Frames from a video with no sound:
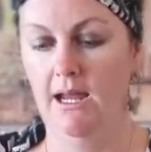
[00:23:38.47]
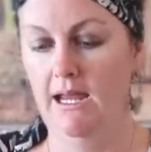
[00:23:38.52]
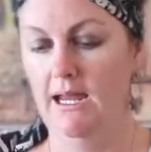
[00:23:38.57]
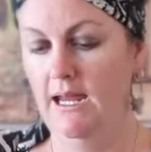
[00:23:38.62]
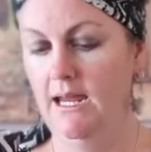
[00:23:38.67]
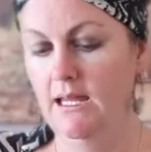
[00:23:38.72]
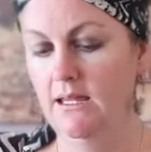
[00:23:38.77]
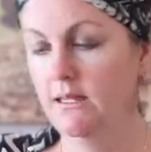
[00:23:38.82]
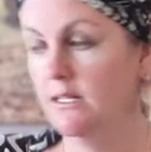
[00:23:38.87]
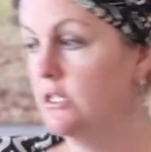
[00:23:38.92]

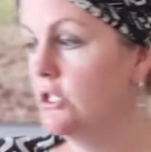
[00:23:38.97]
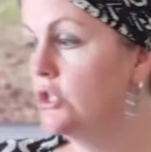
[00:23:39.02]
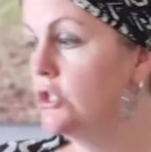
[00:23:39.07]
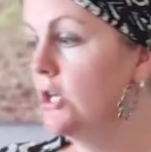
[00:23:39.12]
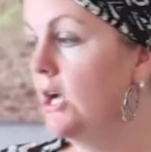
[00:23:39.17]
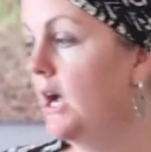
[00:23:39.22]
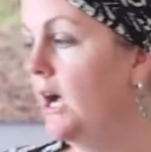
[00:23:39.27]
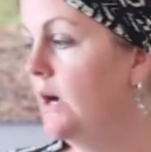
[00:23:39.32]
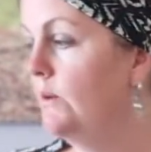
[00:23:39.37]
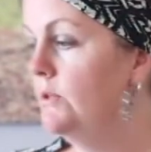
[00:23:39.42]
in this
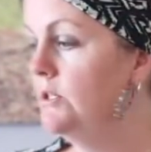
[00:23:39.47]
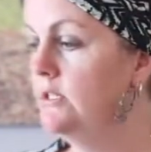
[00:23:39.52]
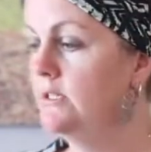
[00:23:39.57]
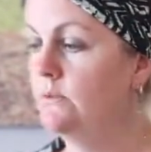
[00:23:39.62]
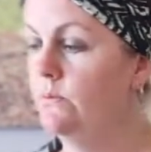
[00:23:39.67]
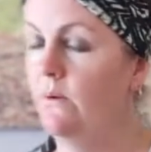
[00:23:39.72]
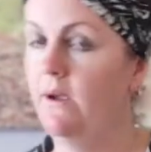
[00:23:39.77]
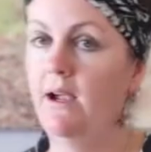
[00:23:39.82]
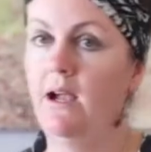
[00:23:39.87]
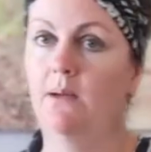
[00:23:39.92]
jar, which is
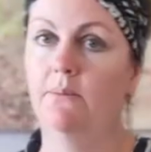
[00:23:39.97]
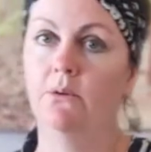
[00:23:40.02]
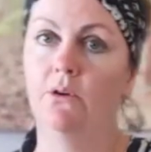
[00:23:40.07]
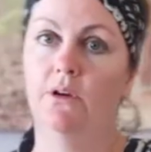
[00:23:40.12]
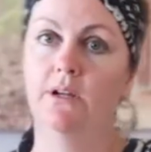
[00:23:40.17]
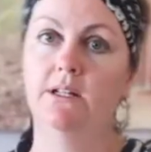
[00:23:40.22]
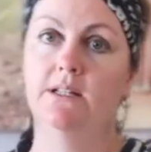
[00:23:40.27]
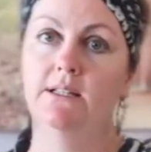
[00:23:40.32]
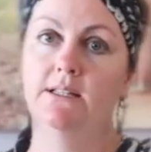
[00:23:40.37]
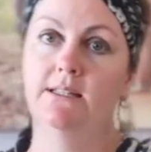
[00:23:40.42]
where I'm
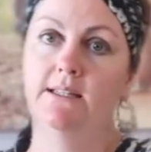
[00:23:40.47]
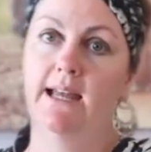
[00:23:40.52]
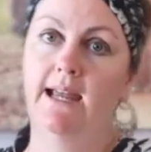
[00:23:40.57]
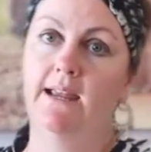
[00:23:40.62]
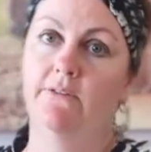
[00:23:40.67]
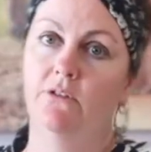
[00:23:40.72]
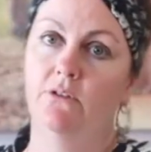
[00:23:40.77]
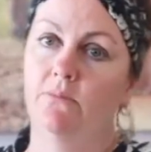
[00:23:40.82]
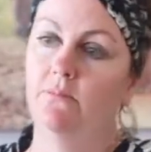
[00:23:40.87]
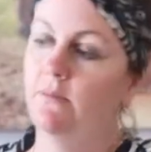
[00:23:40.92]
going to save
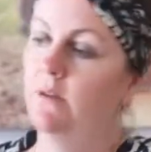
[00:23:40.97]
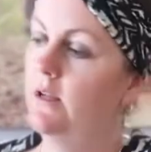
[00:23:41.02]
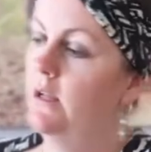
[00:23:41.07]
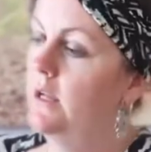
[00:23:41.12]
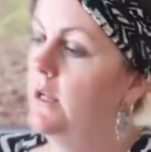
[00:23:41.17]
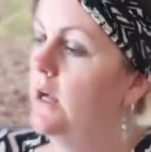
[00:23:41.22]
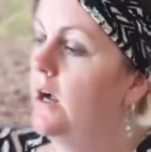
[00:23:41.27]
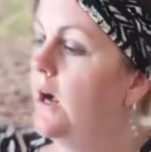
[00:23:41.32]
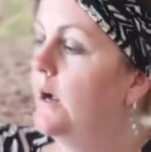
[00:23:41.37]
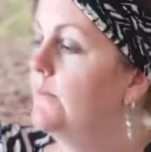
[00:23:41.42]
them,
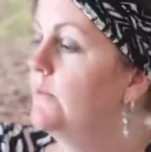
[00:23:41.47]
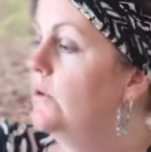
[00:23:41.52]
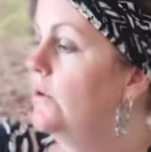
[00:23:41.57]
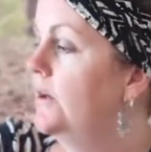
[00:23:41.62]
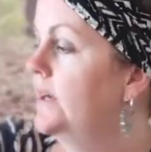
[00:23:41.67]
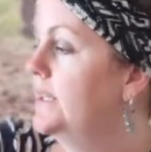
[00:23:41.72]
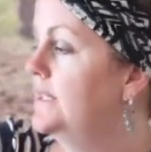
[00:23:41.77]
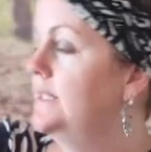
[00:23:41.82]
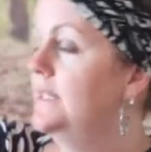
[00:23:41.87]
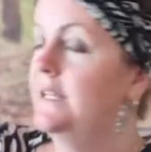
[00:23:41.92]
I'm
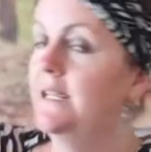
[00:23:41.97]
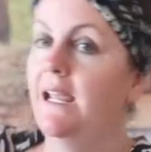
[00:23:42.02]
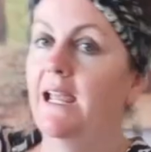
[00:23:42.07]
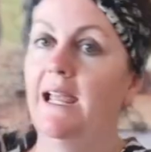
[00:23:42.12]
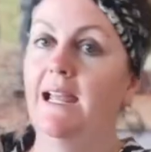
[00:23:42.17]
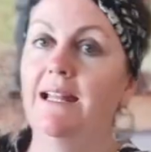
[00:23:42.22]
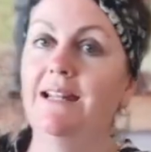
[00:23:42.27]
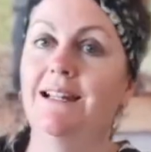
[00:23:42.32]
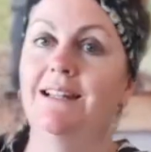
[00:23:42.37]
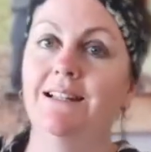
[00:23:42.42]
going to
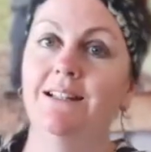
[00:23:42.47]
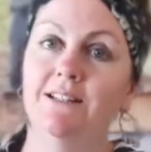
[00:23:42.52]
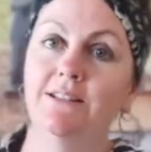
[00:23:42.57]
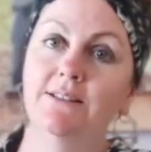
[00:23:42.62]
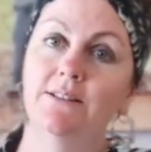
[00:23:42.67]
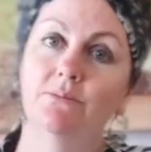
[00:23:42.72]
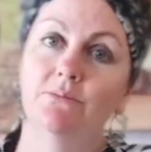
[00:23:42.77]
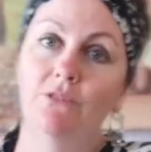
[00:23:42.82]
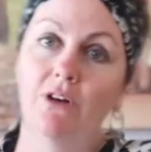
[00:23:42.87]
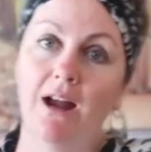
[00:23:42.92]
get
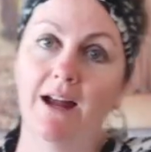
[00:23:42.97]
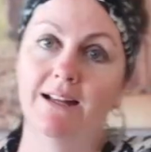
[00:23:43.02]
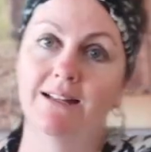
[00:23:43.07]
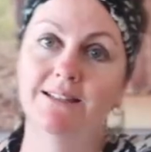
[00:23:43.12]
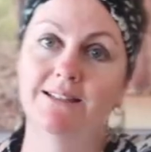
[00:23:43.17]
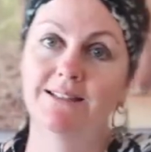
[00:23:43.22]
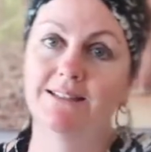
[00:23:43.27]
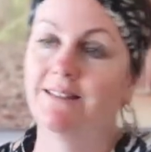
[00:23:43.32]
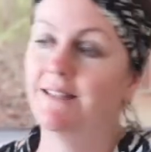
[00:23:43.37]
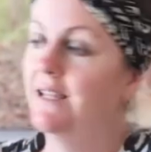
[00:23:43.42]
some
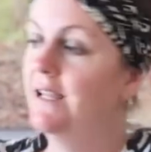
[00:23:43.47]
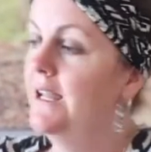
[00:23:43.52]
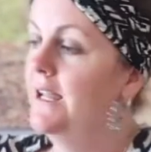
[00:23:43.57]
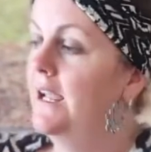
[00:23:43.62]
rice.